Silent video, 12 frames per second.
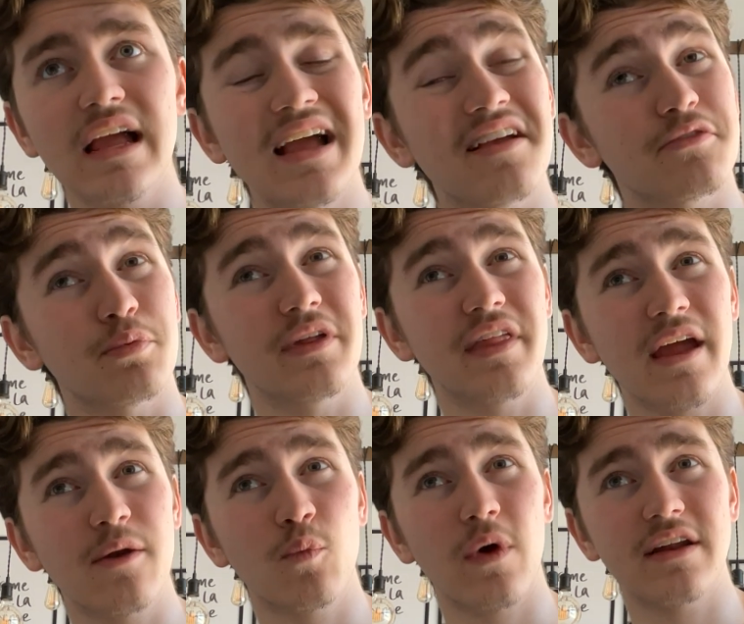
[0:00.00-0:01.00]
As we
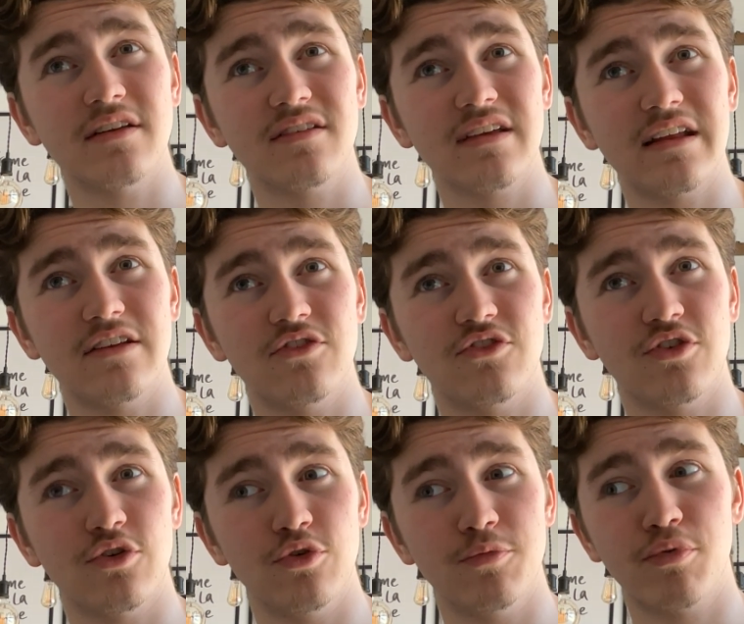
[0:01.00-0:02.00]
then went
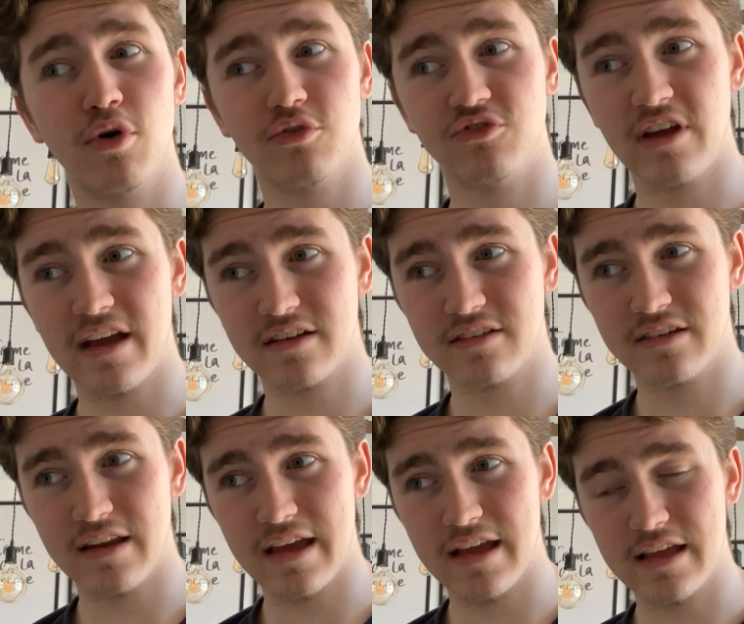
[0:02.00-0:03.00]
into project
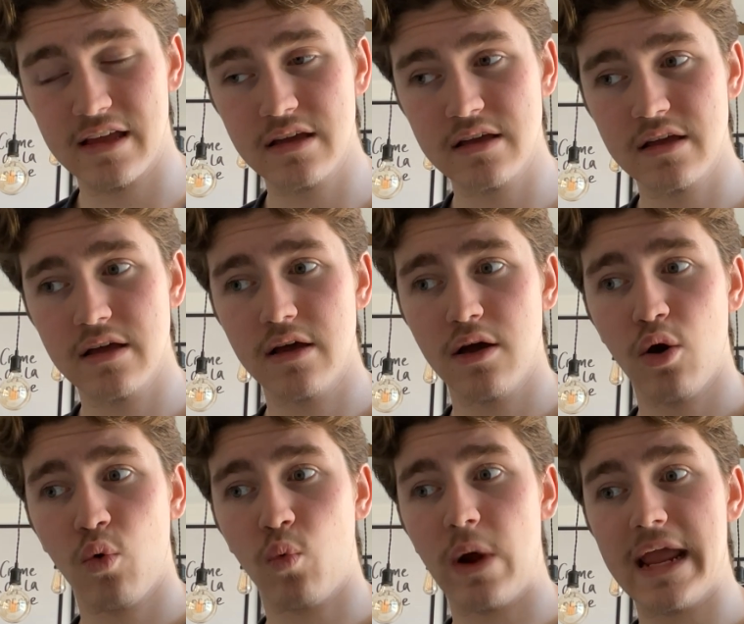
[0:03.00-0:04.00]
day,
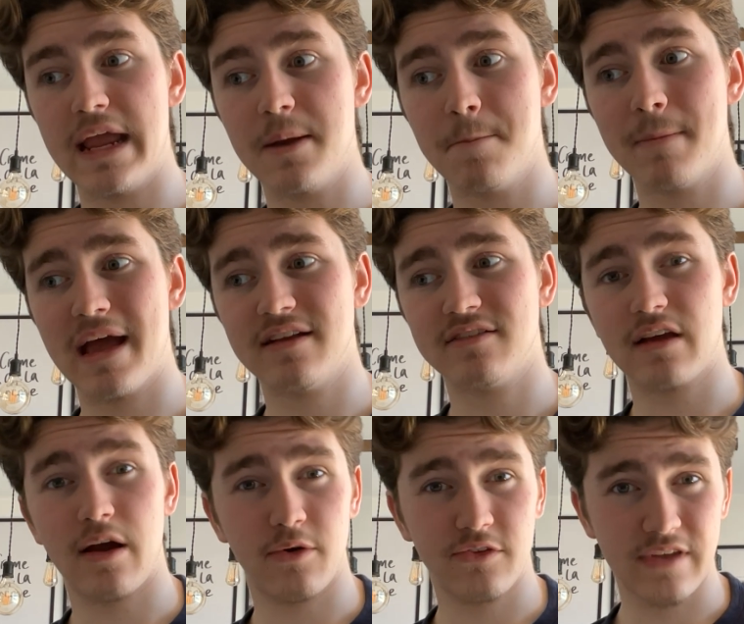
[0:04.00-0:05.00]
we met
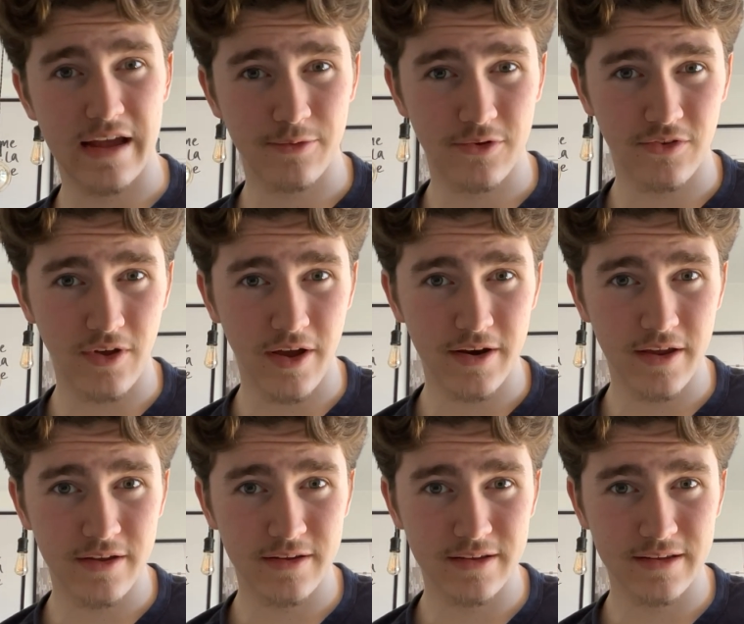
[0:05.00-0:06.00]
our sound designer
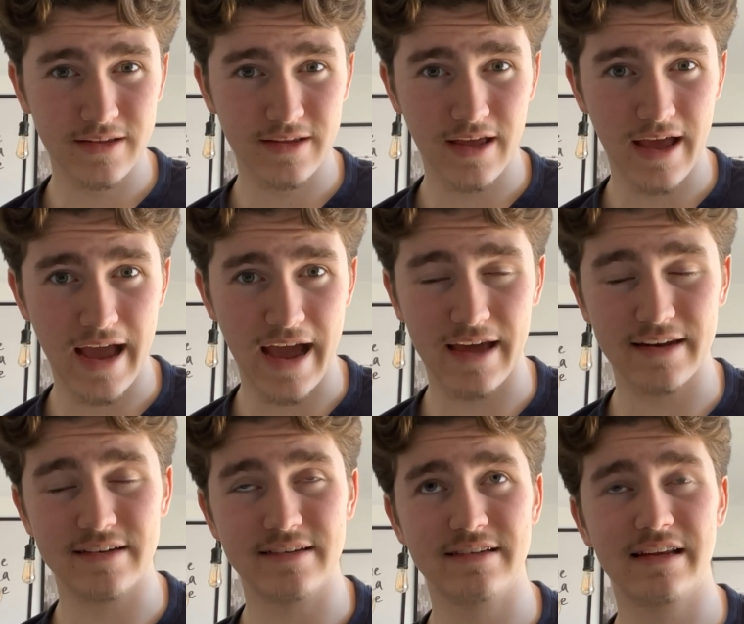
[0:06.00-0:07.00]

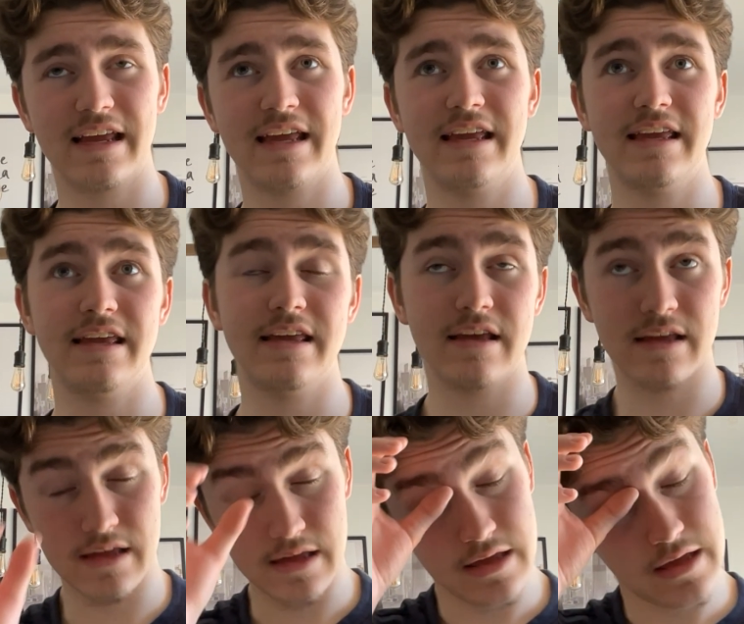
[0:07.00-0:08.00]
and he
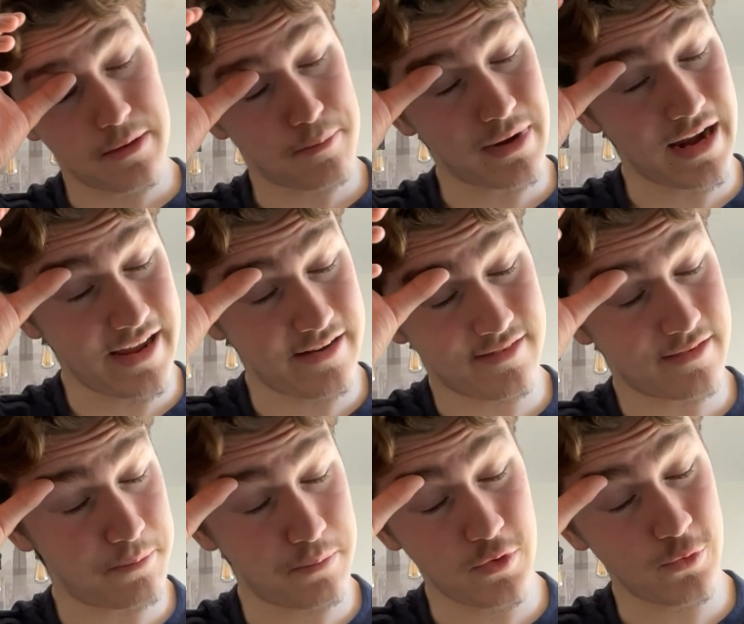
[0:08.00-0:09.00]
played
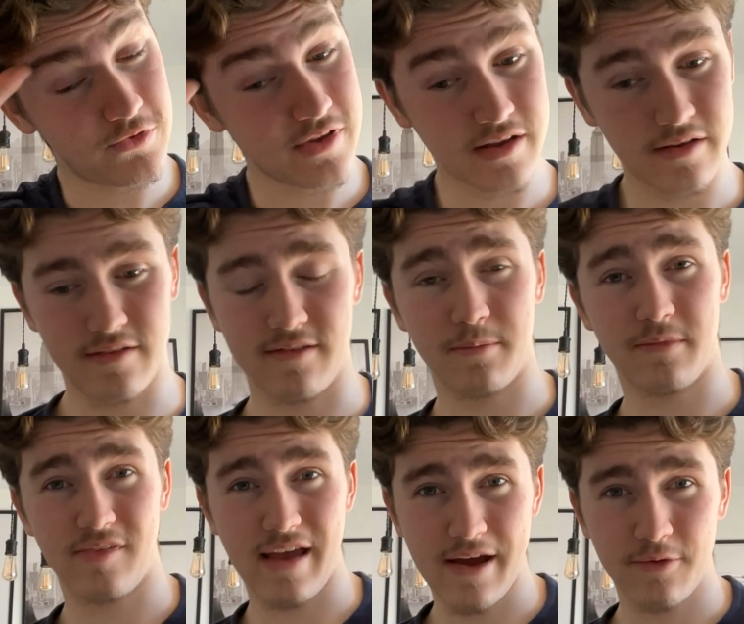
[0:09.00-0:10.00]
some music and some
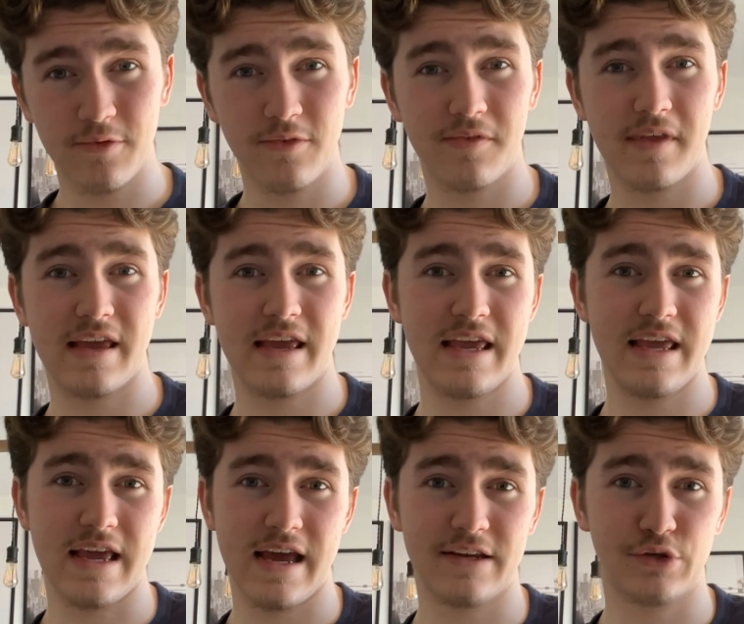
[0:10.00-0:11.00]
sounds that he
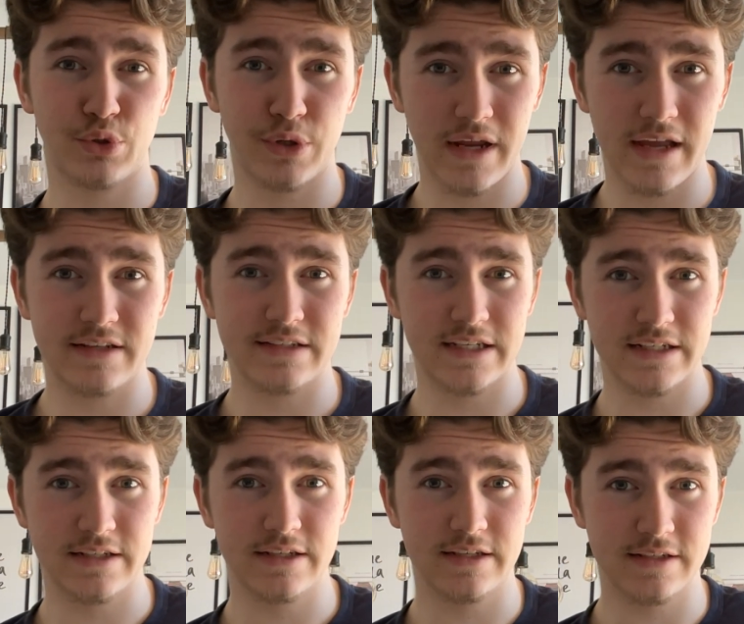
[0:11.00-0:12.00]
had
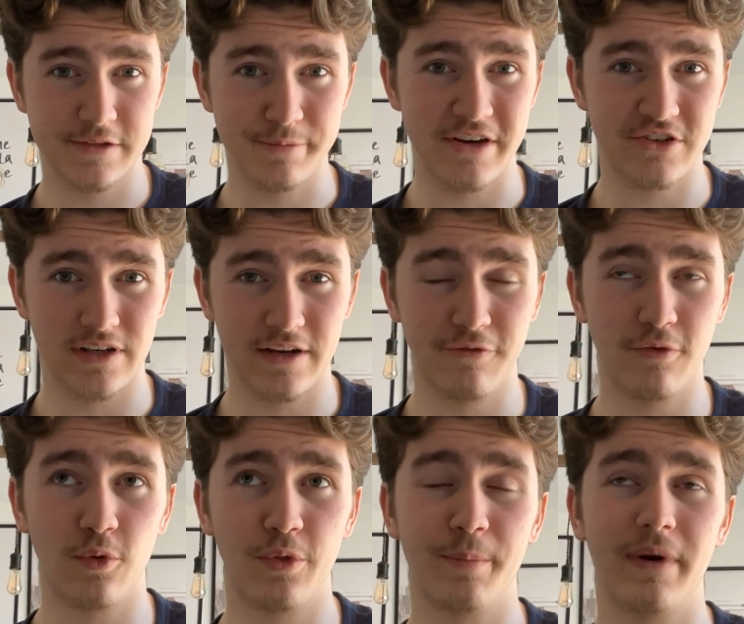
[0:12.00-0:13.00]
created especially
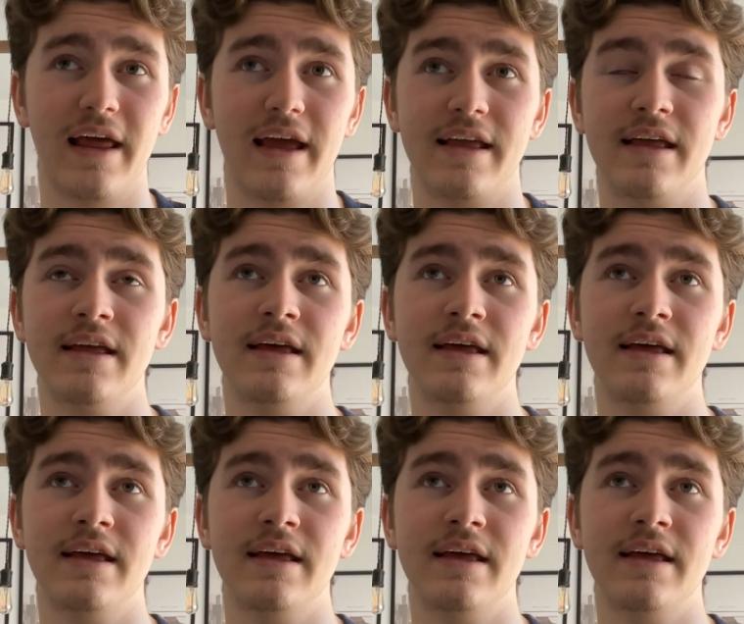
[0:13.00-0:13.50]
for the play.